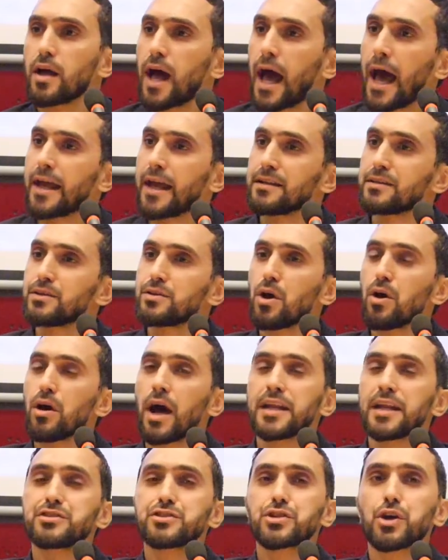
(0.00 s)

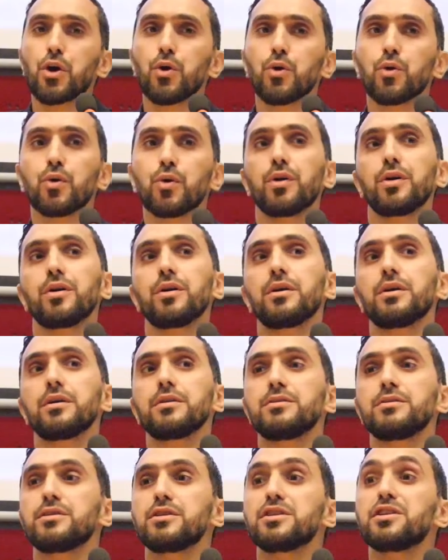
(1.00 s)
And so
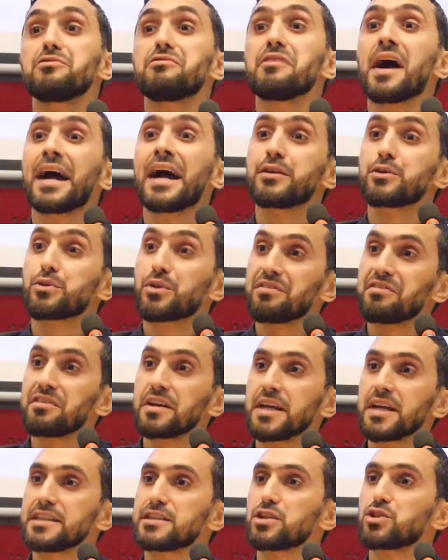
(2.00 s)
the divine
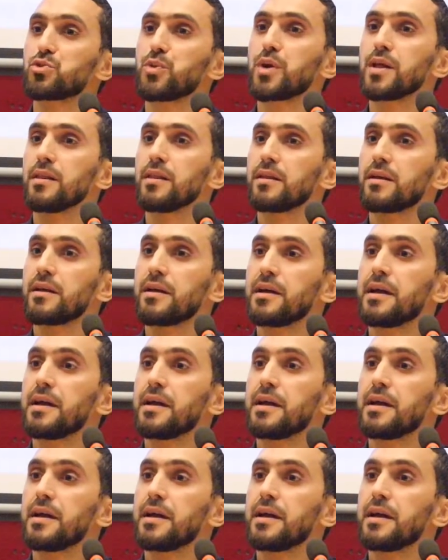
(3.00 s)
revelated will